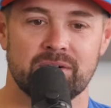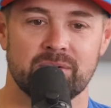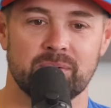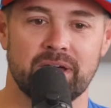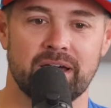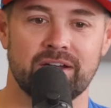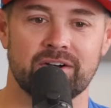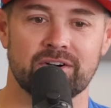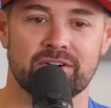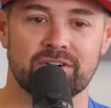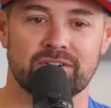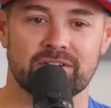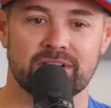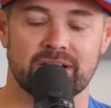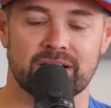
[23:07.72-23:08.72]
we had
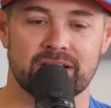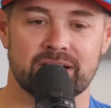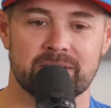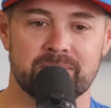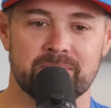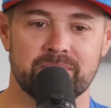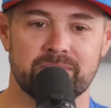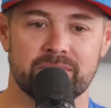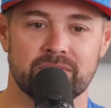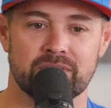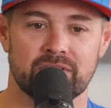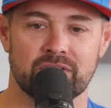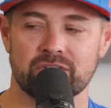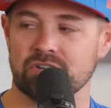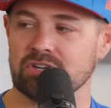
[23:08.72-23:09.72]
our
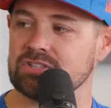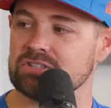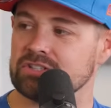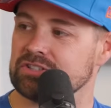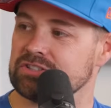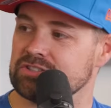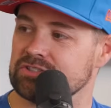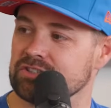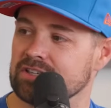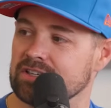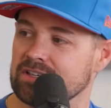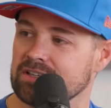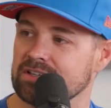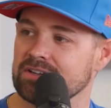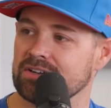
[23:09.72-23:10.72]
NOS energy
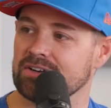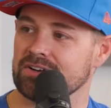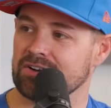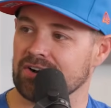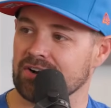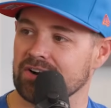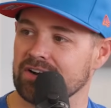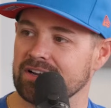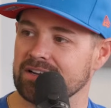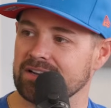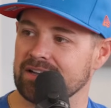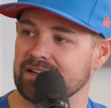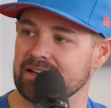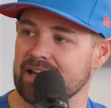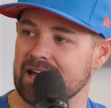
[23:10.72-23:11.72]
drink car
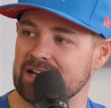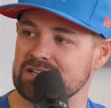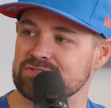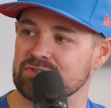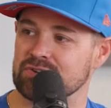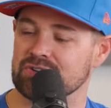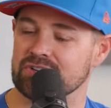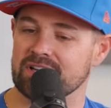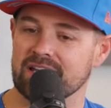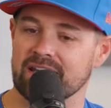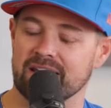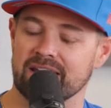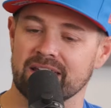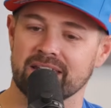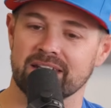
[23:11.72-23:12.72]
at Nashville,
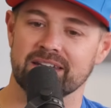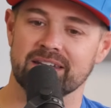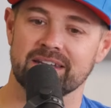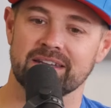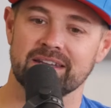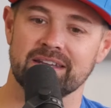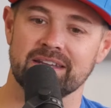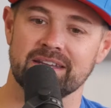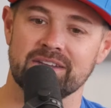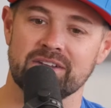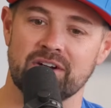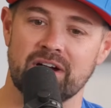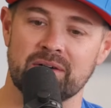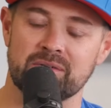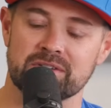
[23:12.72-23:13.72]
and
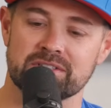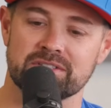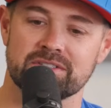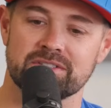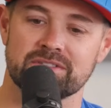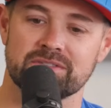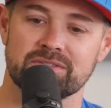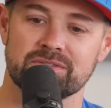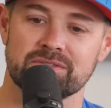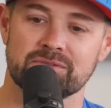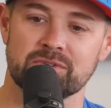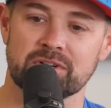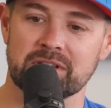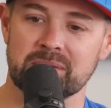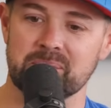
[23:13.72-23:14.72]
I was
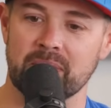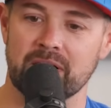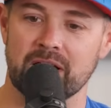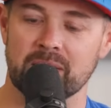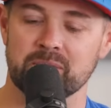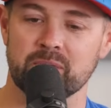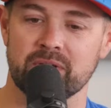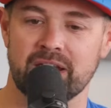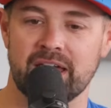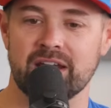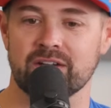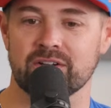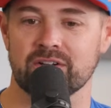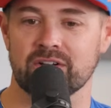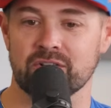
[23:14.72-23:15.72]
really bummed. We had
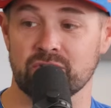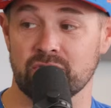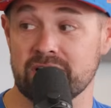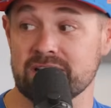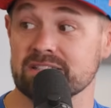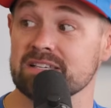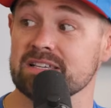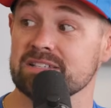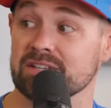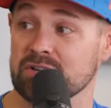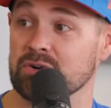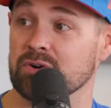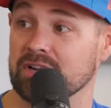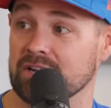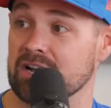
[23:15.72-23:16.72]
a great season
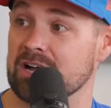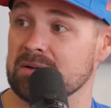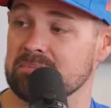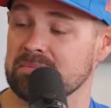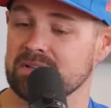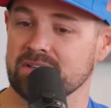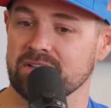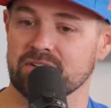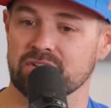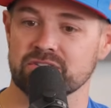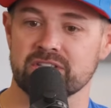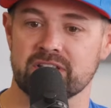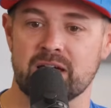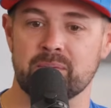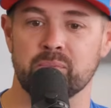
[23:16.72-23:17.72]
going up,
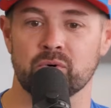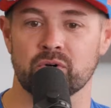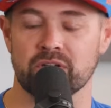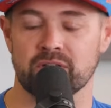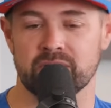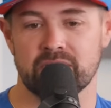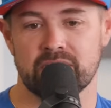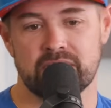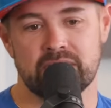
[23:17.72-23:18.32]
to that point,